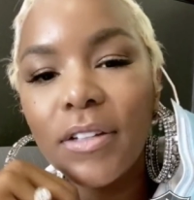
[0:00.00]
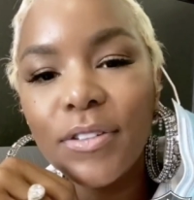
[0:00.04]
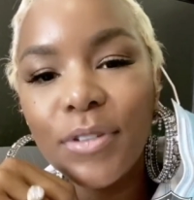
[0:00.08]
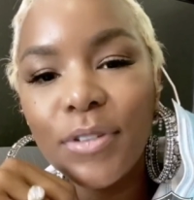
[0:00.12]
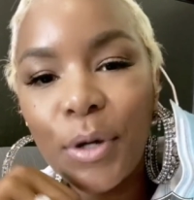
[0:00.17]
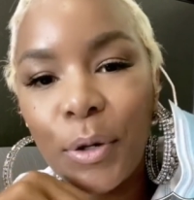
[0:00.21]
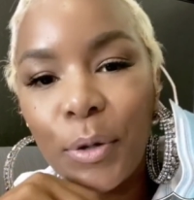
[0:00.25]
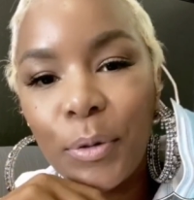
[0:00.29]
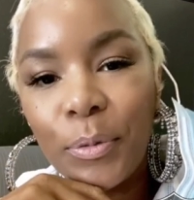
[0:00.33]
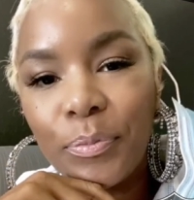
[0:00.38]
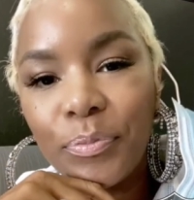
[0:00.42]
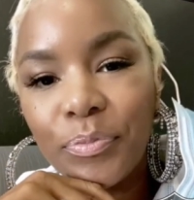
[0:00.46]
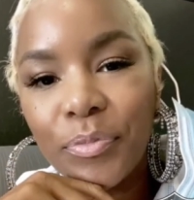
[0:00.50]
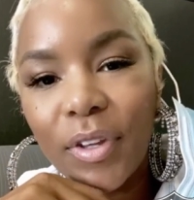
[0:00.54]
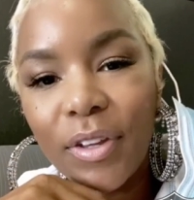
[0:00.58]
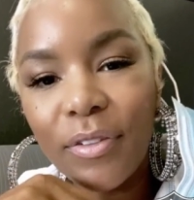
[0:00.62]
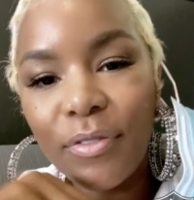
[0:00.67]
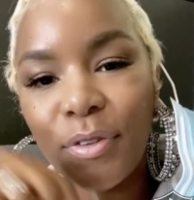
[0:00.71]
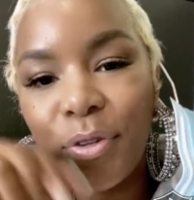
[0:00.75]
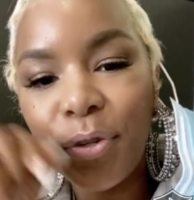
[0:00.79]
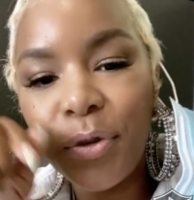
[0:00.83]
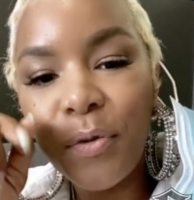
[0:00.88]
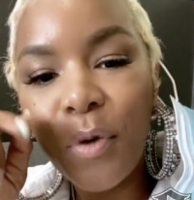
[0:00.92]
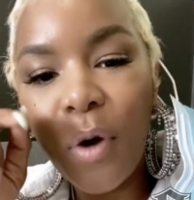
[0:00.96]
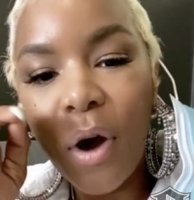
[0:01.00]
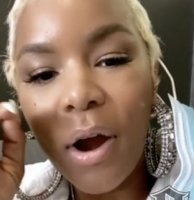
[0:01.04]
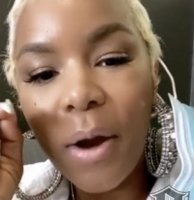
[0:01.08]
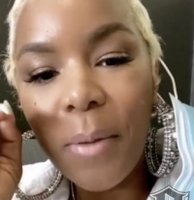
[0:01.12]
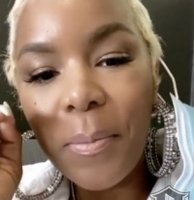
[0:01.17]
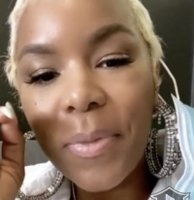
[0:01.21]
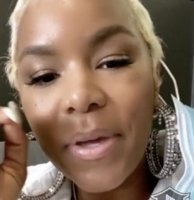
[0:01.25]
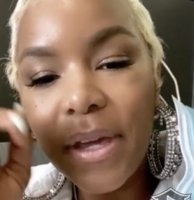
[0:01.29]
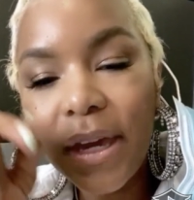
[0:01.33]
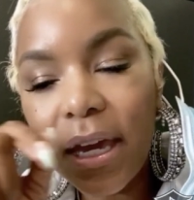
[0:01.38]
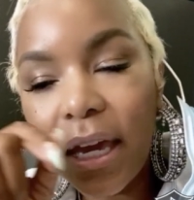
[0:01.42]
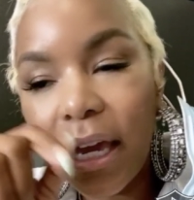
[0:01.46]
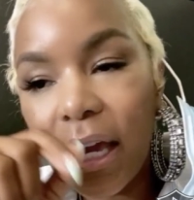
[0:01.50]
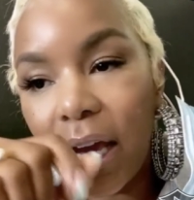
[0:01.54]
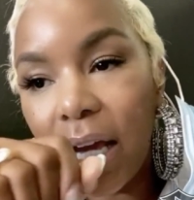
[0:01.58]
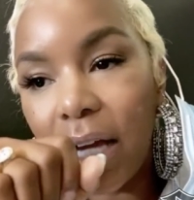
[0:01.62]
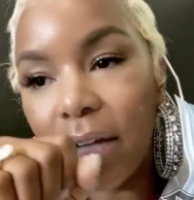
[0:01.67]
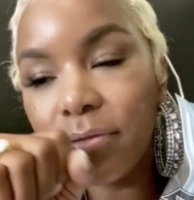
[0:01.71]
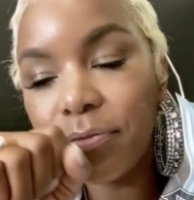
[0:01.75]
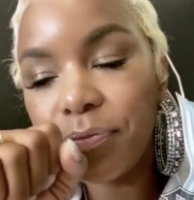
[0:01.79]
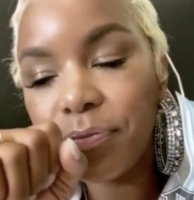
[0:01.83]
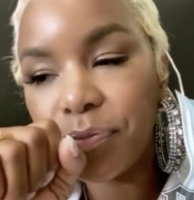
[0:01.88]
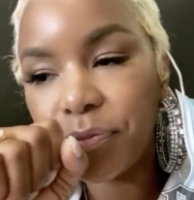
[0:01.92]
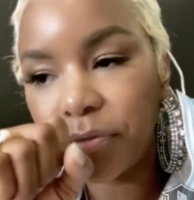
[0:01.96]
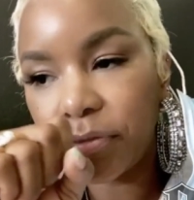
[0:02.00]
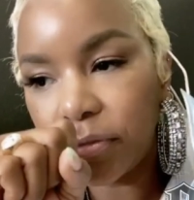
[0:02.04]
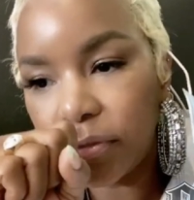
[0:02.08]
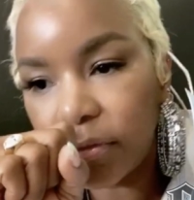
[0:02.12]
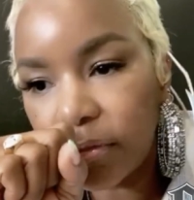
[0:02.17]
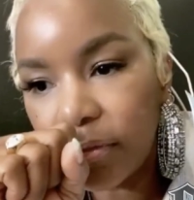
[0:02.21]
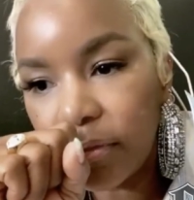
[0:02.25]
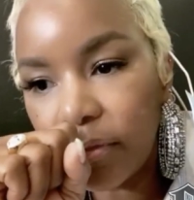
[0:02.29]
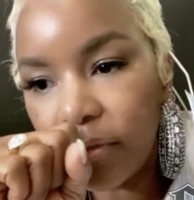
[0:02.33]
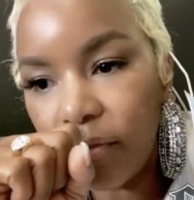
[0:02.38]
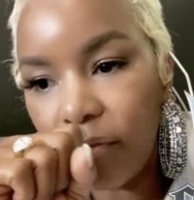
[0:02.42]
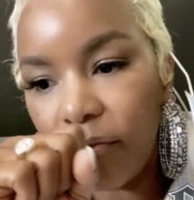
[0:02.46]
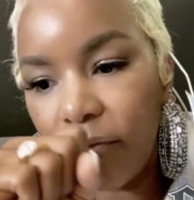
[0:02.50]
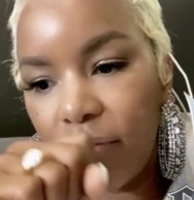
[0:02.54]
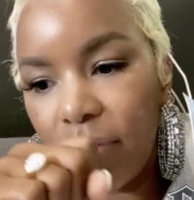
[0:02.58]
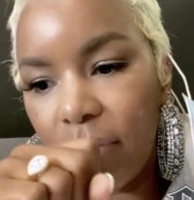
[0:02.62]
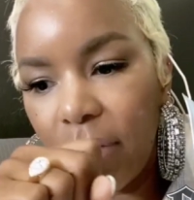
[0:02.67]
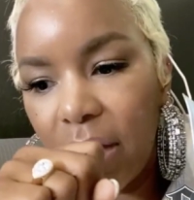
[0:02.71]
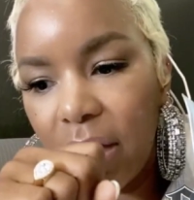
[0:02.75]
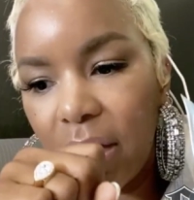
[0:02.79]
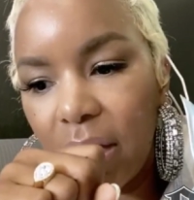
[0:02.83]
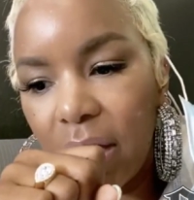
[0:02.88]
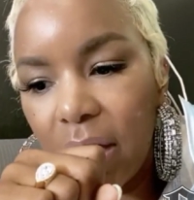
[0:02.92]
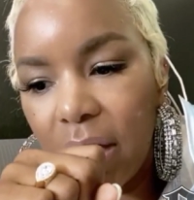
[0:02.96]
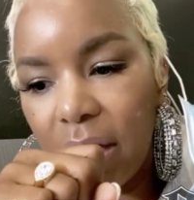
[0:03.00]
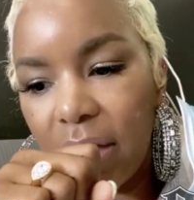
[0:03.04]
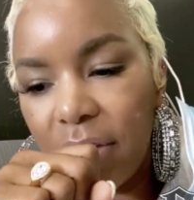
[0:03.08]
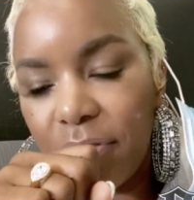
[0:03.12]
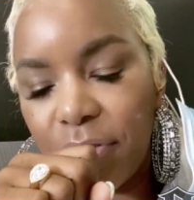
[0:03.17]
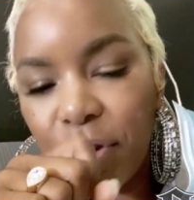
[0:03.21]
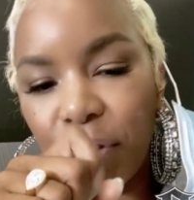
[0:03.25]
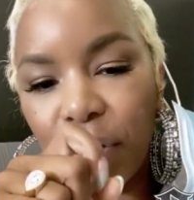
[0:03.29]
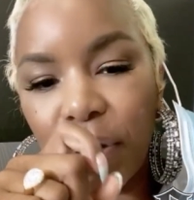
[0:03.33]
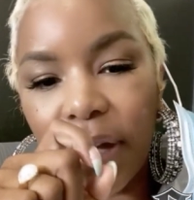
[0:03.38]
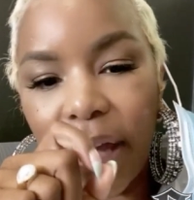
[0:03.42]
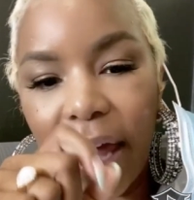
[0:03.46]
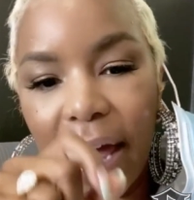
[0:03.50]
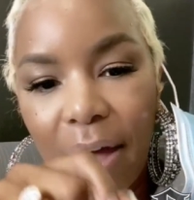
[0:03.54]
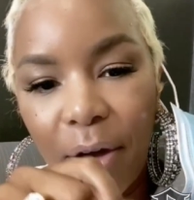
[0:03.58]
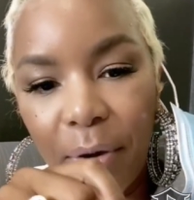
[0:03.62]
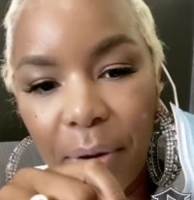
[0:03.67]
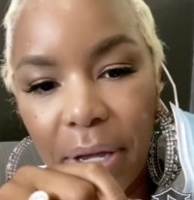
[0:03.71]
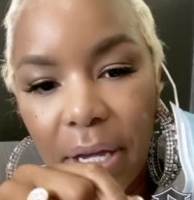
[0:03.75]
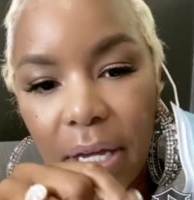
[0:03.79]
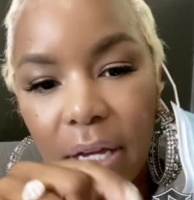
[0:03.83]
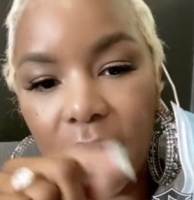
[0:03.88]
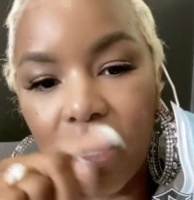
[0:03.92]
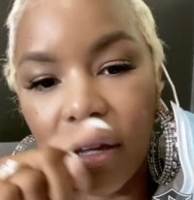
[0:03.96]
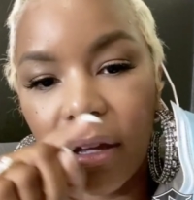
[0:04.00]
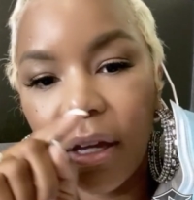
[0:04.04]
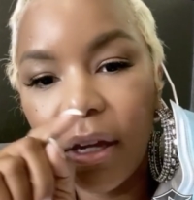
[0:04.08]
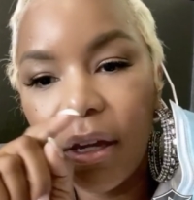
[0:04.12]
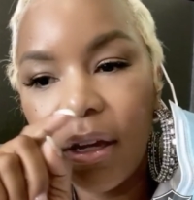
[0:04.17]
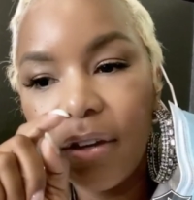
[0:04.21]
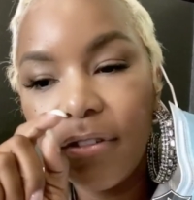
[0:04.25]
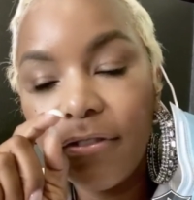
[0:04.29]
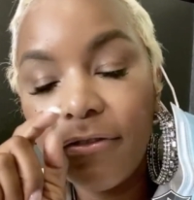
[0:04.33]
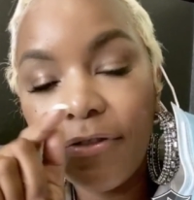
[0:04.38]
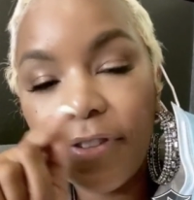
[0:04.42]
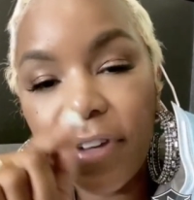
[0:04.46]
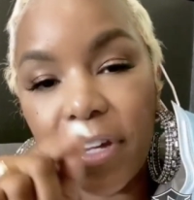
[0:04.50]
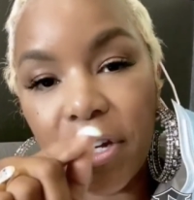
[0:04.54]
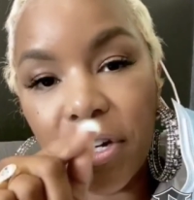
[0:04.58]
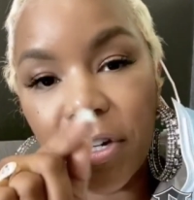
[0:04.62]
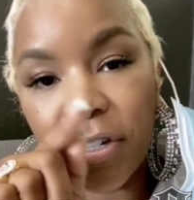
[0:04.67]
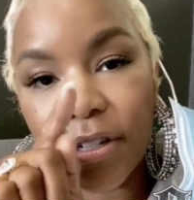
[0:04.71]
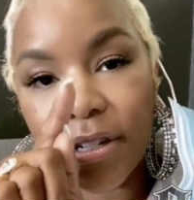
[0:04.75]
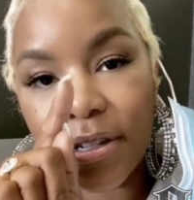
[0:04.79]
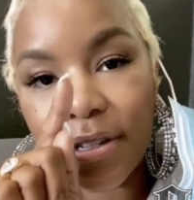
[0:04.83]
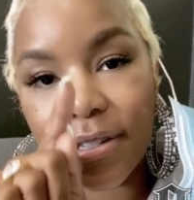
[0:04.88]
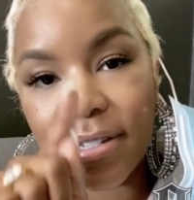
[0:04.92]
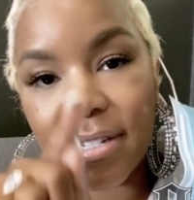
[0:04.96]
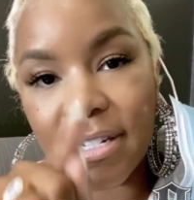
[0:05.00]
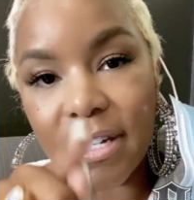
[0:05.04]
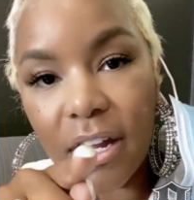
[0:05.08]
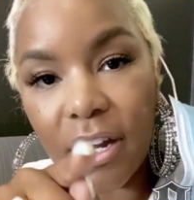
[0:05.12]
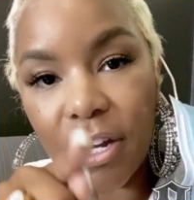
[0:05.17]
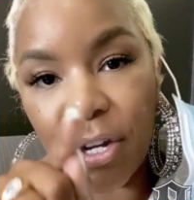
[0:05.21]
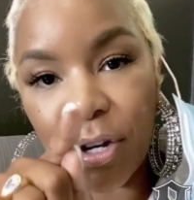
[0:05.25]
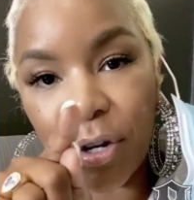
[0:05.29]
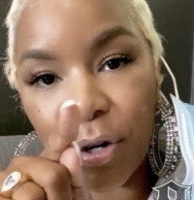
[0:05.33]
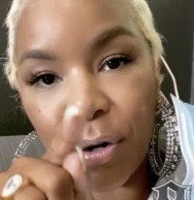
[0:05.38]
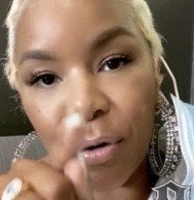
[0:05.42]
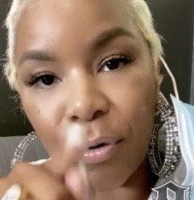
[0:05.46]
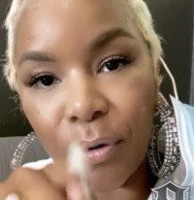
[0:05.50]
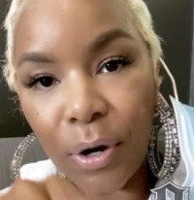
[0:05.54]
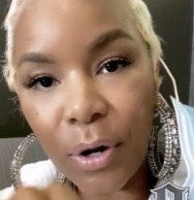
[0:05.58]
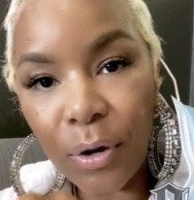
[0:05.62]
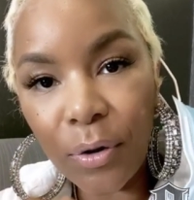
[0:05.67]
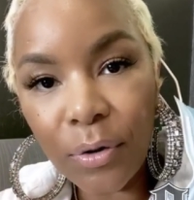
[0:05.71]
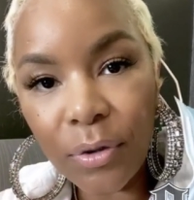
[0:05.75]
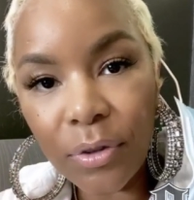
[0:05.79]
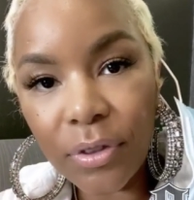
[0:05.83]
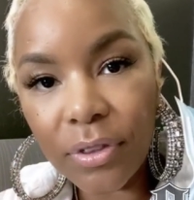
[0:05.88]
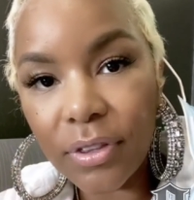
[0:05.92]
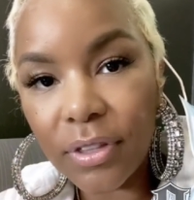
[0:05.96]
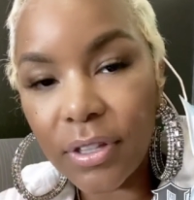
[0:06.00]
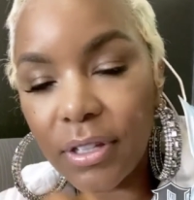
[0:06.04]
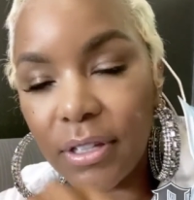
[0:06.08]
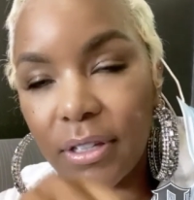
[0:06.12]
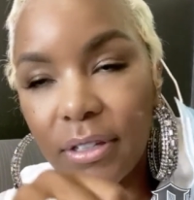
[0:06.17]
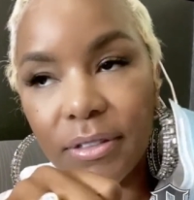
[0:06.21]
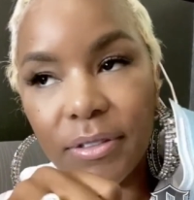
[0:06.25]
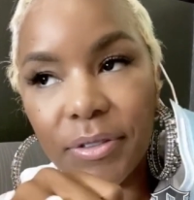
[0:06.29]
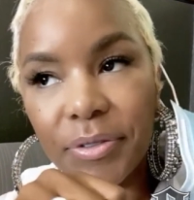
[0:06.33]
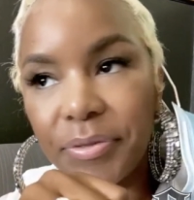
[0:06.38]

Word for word: So if you are being, if you're allowing fear to stunt your growth,